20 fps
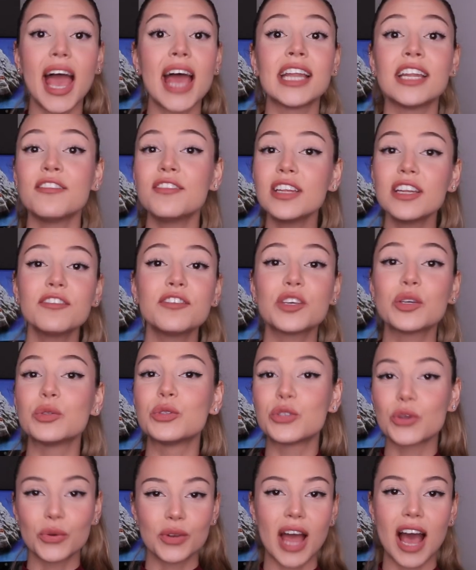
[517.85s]
And even if you
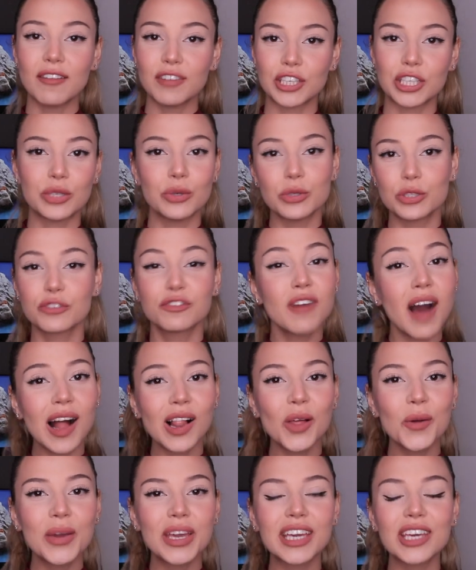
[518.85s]
don't have a huge
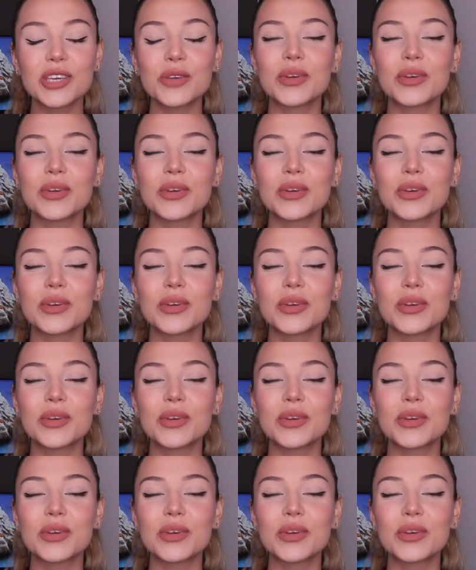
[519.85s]
following,